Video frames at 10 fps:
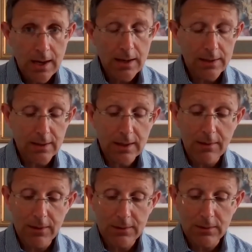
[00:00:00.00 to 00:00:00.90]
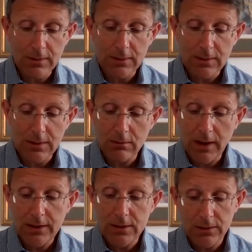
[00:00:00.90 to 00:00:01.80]
and I did give it some
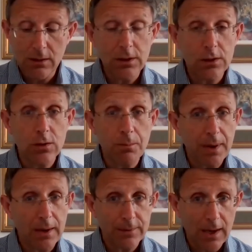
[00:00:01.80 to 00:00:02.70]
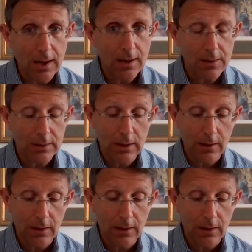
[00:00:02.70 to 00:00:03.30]
consideration. It's only £2 higher than